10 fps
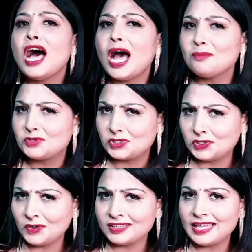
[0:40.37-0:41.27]
I'm
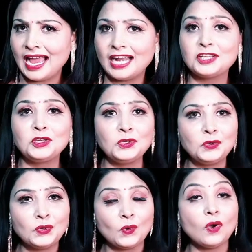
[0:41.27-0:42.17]
sure that you
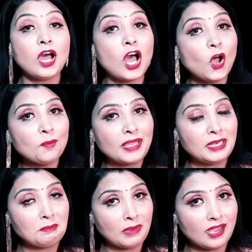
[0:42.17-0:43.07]
know how
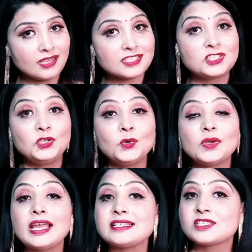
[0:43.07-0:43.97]
many marks you
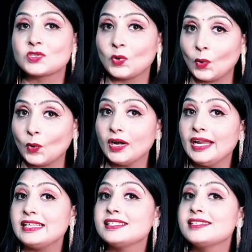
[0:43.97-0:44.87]
can score
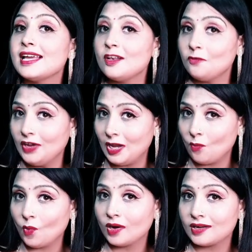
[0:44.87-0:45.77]
in DELF
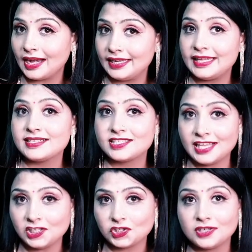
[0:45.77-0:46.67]
A1 writing
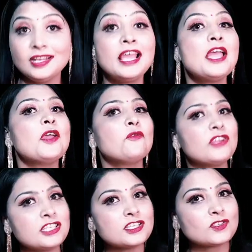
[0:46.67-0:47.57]
session,
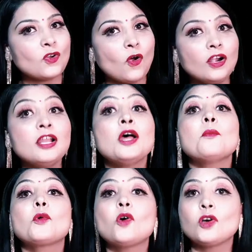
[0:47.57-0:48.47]
which is called
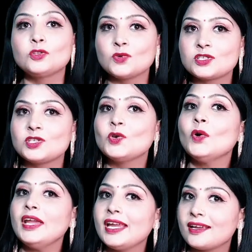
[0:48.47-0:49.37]

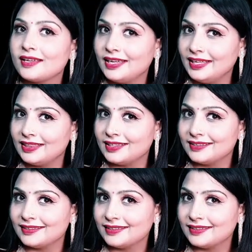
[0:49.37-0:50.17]
Production écrite.